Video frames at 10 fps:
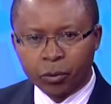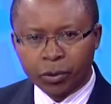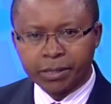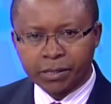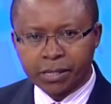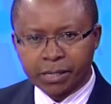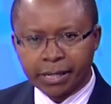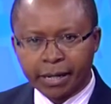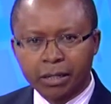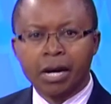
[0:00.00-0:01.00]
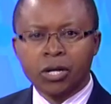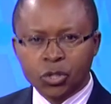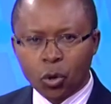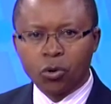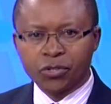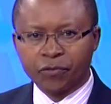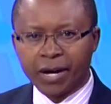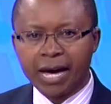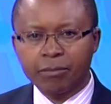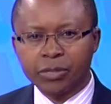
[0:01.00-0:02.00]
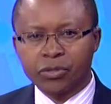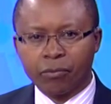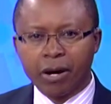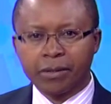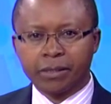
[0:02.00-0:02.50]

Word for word: Witnesses said scores of gunmen surrounded